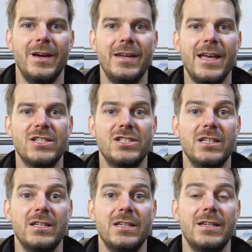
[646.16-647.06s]
and that's
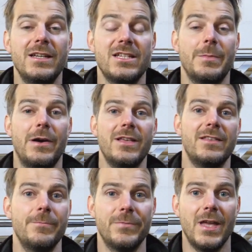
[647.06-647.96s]
about it.
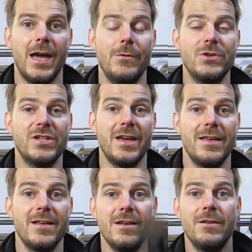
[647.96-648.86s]
I would
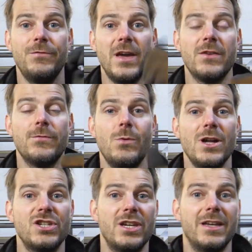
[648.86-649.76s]
say thank you for
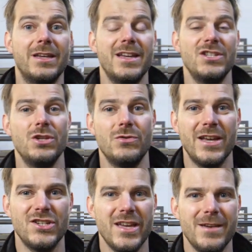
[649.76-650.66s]
watching and see you
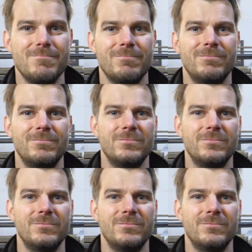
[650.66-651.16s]
next time.